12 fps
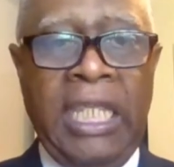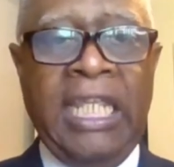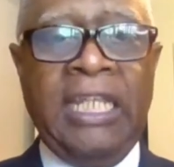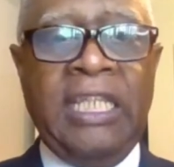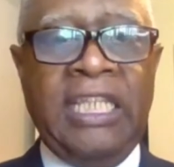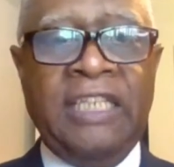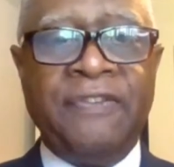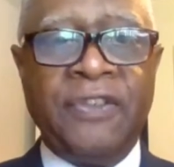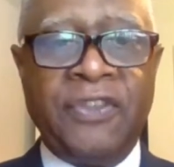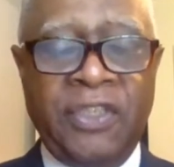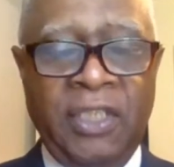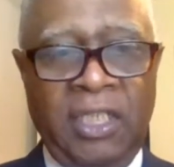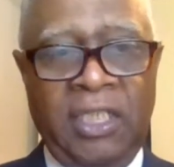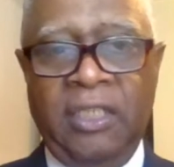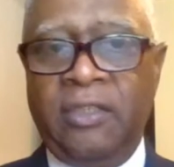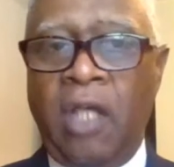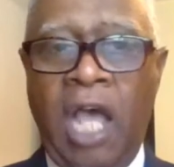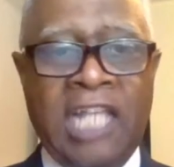in these facilities,
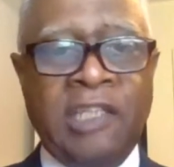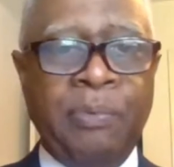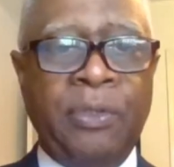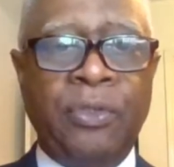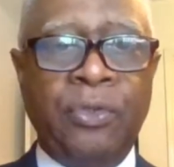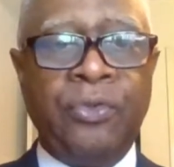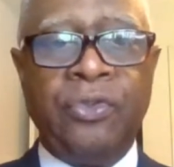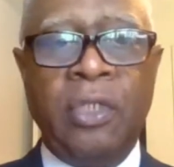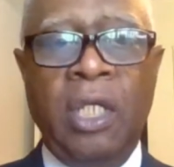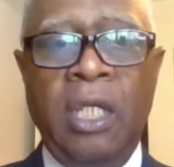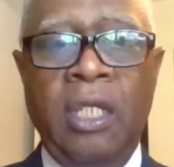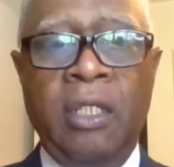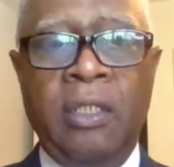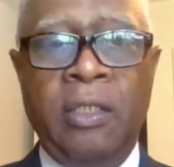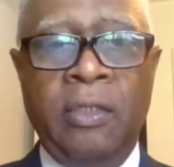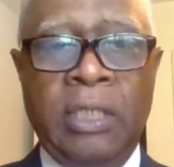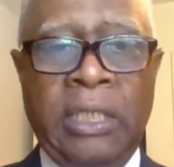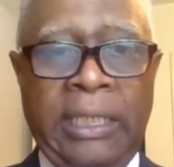hospitals,
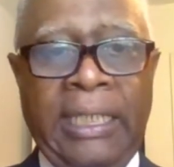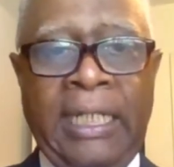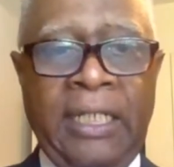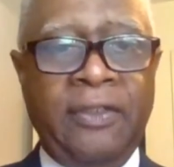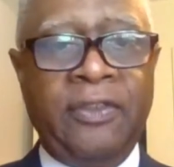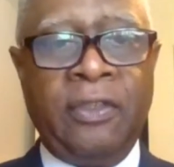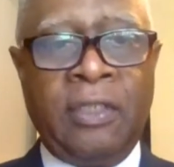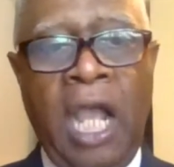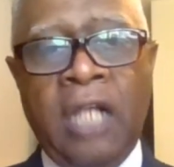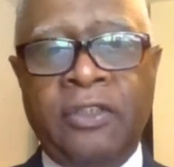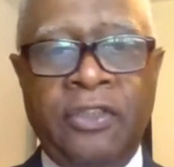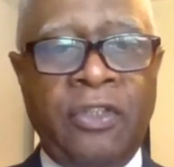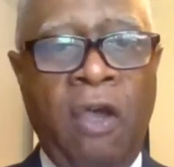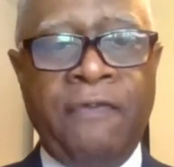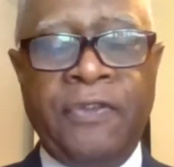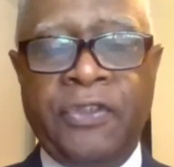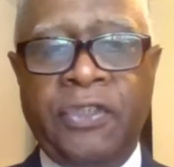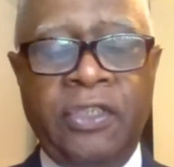clinics, doctors'
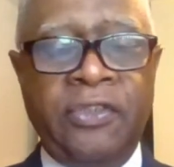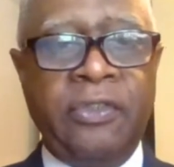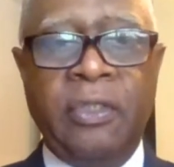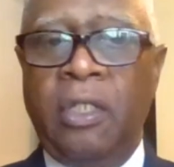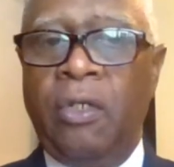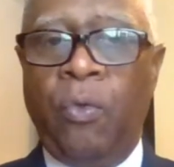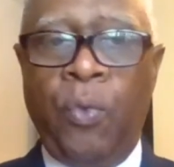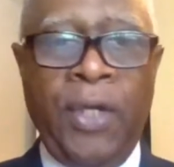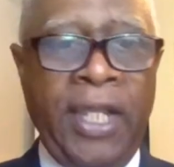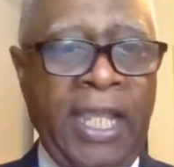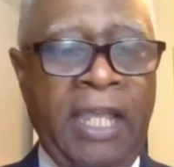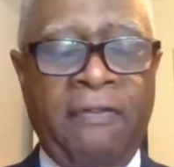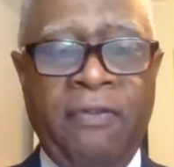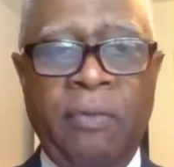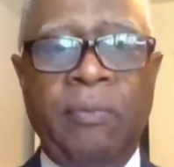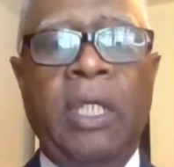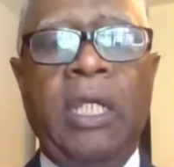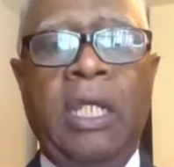offices, wherever.